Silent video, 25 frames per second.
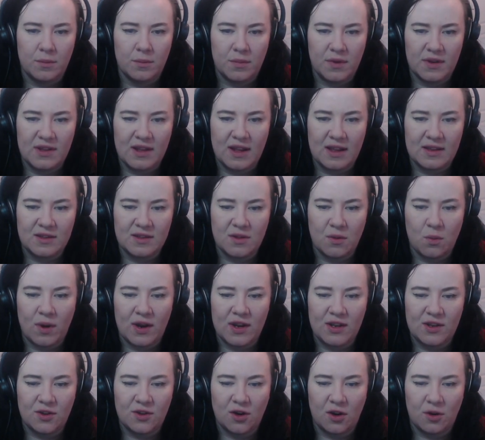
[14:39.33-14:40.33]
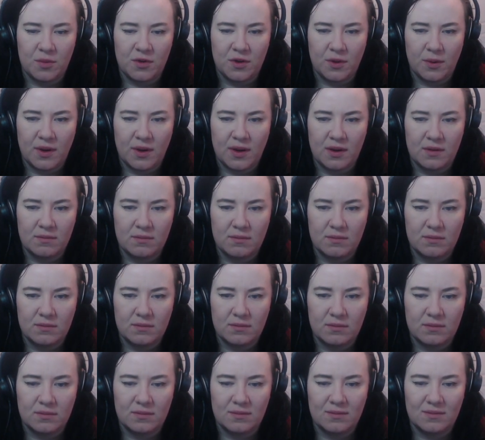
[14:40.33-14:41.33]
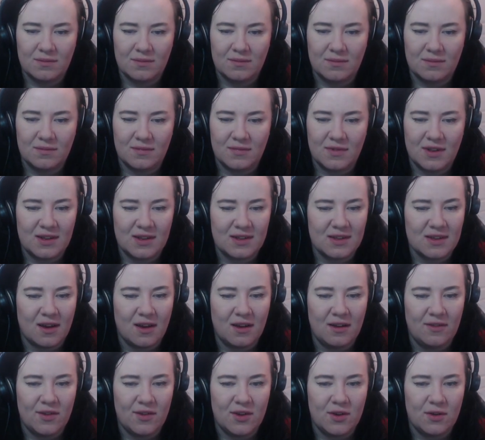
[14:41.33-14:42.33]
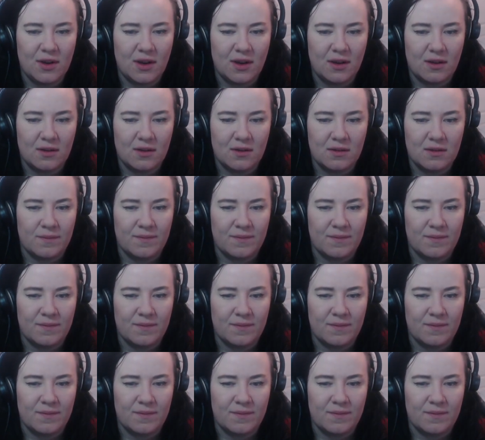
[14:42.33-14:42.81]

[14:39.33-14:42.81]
it still has the white top to it. That's kind of annoying.